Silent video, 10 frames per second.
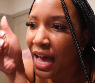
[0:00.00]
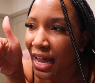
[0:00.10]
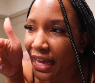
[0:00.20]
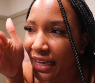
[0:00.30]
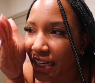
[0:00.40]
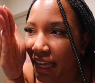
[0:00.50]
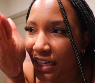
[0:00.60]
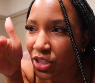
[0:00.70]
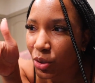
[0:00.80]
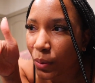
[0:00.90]
I like it
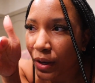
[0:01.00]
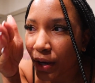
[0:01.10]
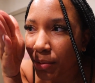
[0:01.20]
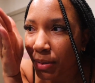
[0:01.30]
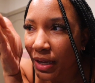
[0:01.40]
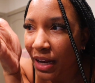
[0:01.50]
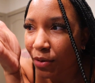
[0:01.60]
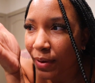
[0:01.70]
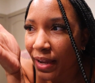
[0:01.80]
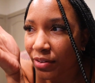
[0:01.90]
like square with kind
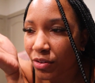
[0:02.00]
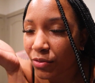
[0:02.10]
of round on